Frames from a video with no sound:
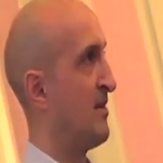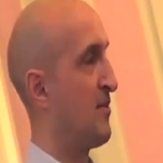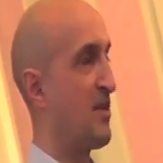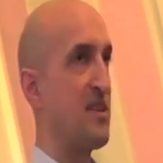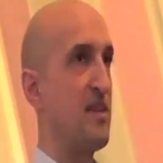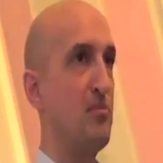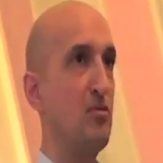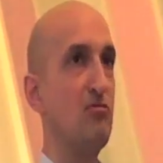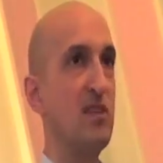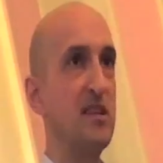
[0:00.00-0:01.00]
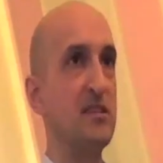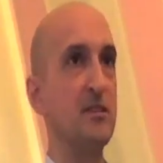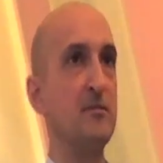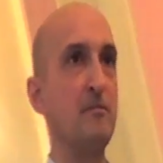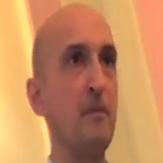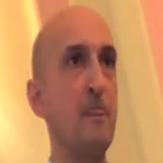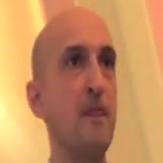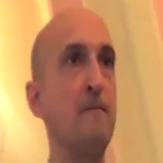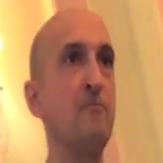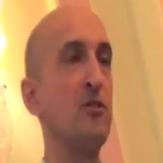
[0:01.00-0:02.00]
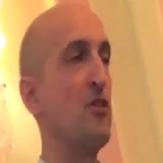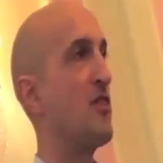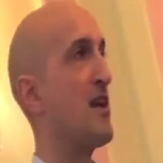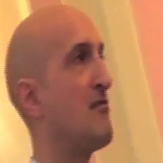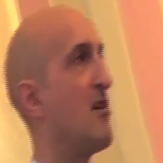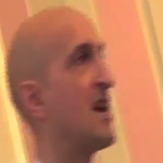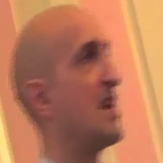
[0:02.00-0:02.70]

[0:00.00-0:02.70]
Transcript: For the simple reason that there are